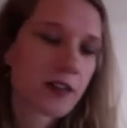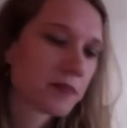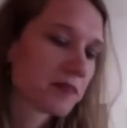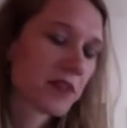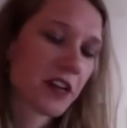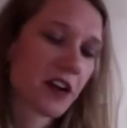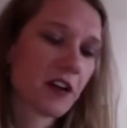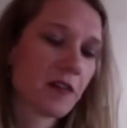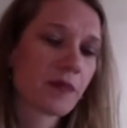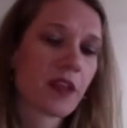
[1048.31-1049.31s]

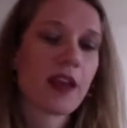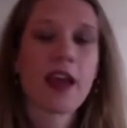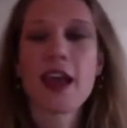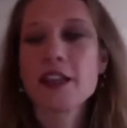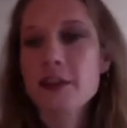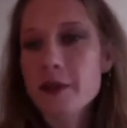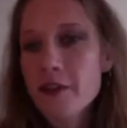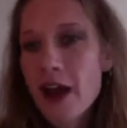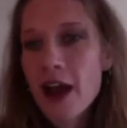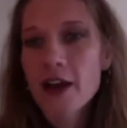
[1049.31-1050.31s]

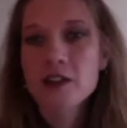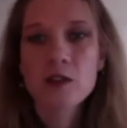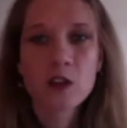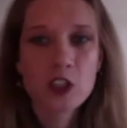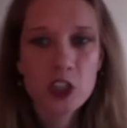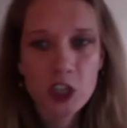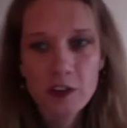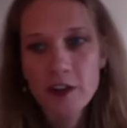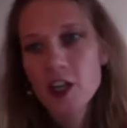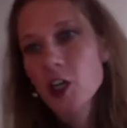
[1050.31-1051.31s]
AWS or
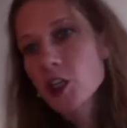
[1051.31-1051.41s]
servers,